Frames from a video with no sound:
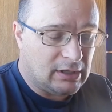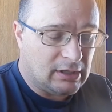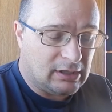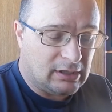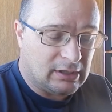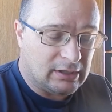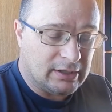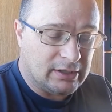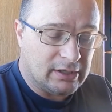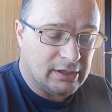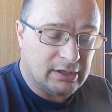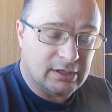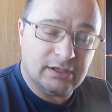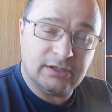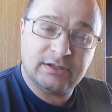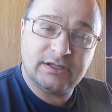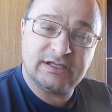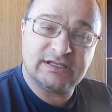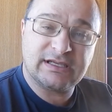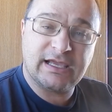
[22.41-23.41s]
on
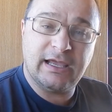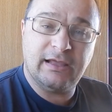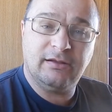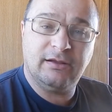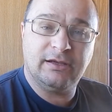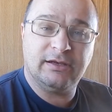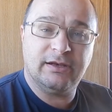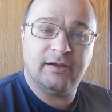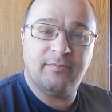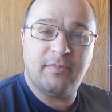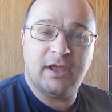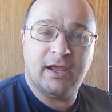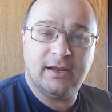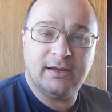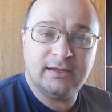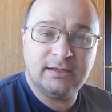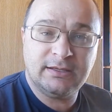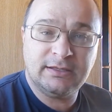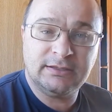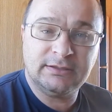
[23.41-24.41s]
the scaling
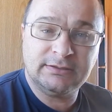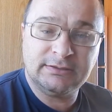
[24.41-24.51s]
debate